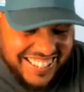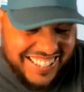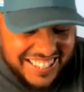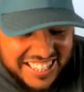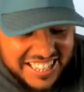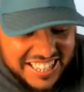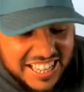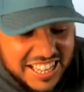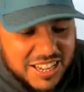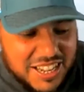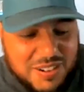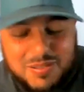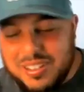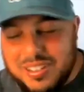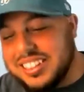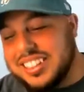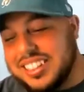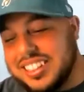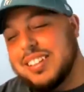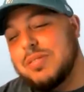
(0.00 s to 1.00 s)
But
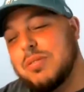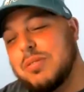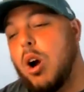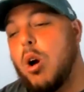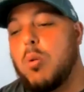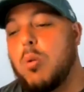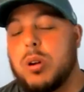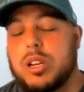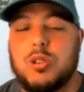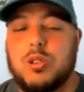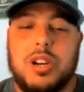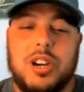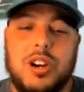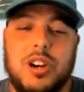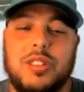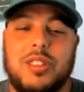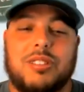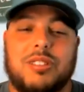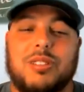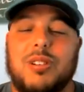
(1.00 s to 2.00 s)
then, when you hear
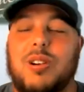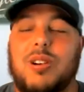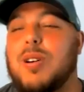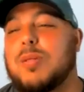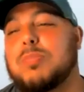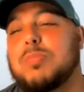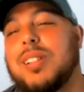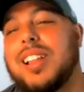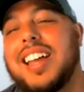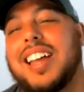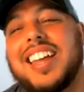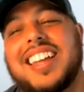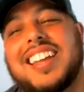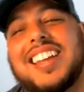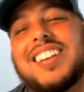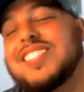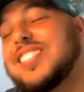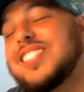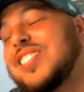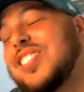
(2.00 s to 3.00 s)
the song play,
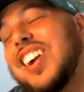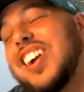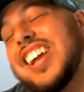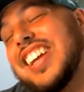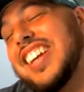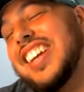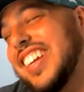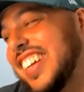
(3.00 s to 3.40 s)
it was great.